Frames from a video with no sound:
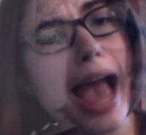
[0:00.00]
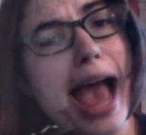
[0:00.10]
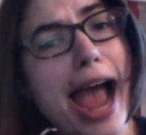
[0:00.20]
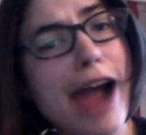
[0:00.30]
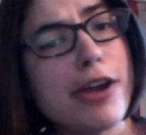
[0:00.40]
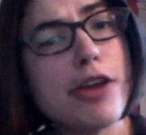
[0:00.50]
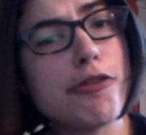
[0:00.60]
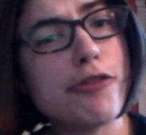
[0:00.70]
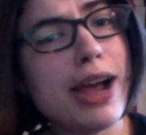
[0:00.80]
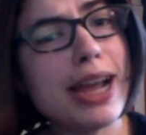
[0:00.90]
How do you
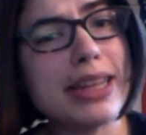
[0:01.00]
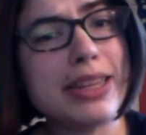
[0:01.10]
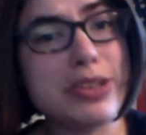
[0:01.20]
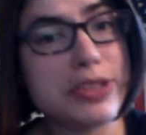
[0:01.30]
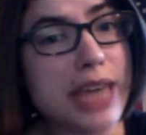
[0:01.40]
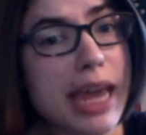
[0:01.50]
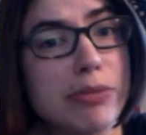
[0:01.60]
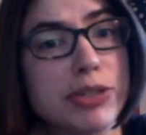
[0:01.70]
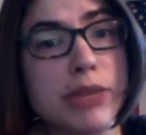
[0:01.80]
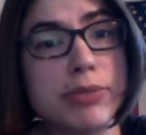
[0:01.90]
find these game
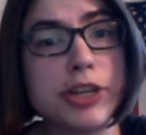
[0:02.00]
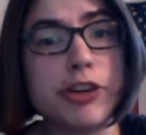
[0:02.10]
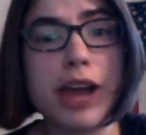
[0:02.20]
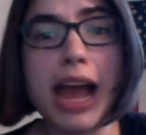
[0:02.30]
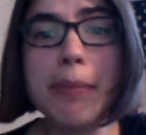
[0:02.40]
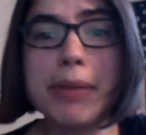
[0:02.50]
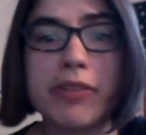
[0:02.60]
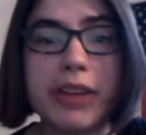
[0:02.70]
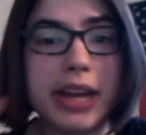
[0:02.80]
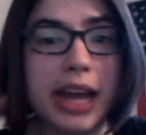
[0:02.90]
jams that are happening
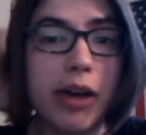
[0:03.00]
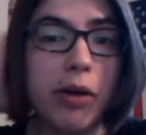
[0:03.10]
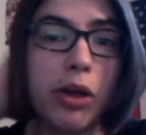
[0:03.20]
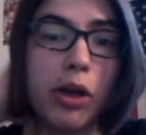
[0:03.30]
right now?